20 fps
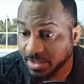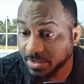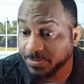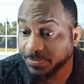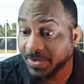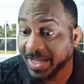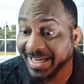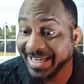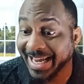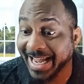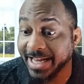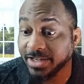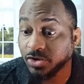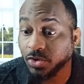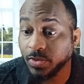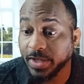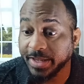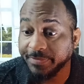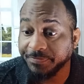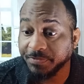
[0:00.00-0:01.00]

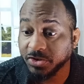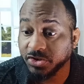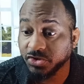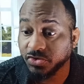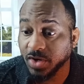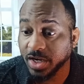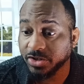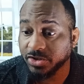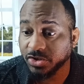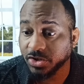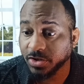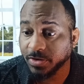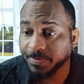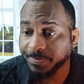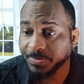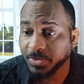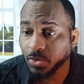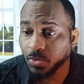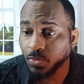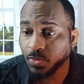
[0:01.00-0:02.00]
financial infrastructure
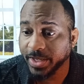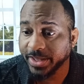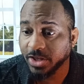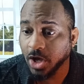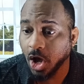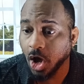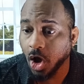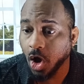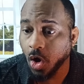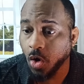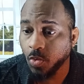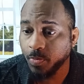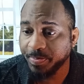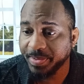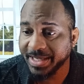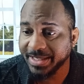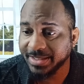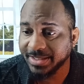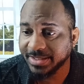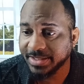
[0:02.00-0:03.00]
with
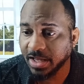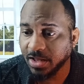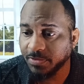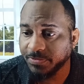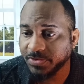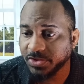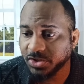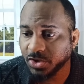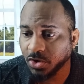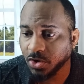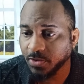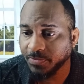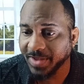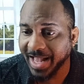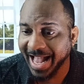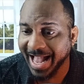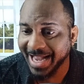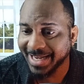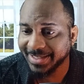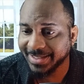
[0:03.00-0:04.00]
open self-serve
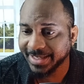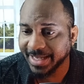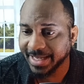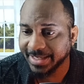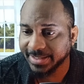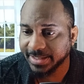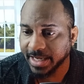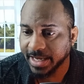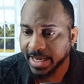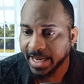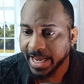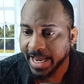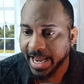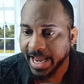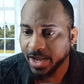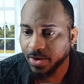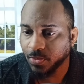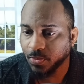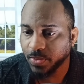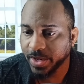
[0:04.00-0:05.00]
access.
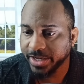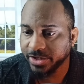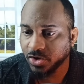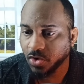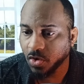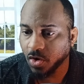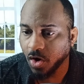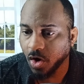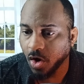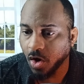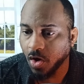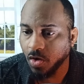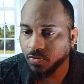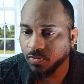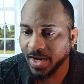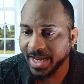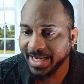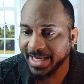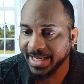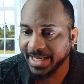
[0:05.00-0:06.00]
And when you're
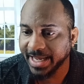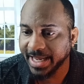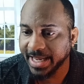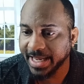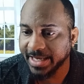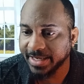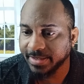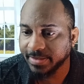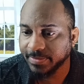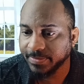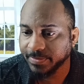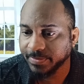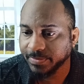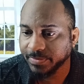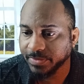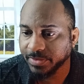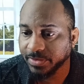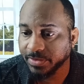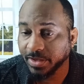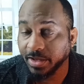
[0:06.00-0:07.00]
already in
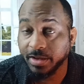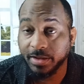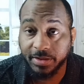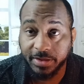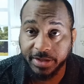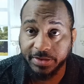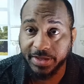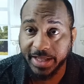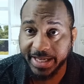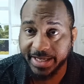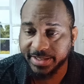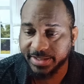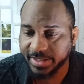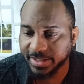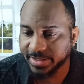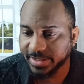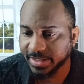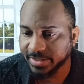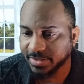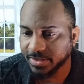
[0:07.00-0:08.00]
the legacy
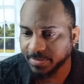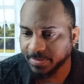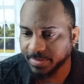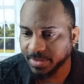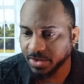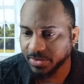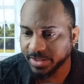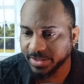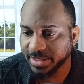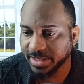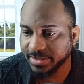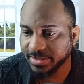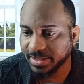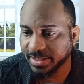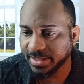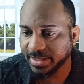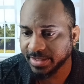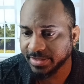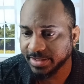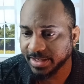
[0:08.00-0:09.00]
system, or it says
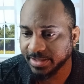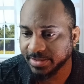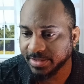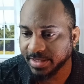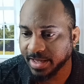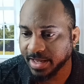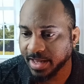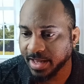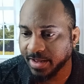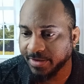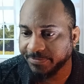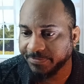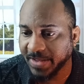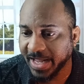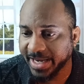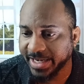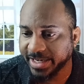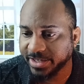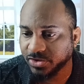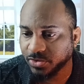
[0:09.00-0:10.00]
the
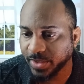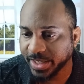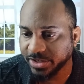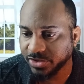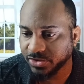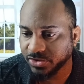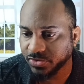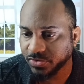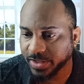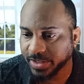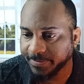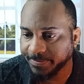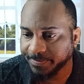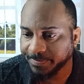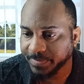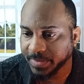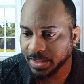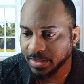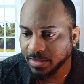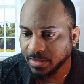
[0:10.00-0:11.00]
financial industry,
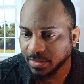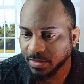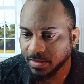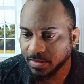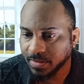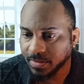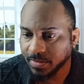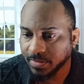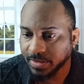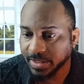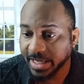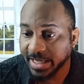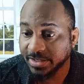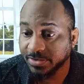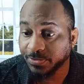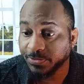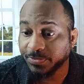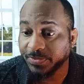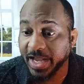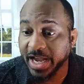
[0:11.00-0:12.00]
it's
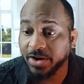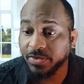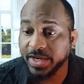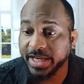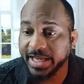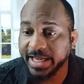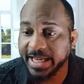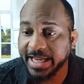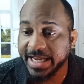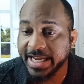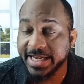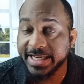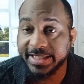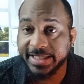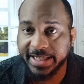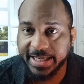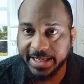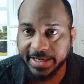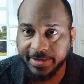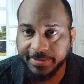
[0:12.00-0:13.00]
very
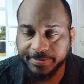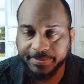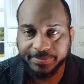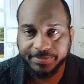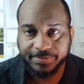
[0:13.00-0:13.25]
easy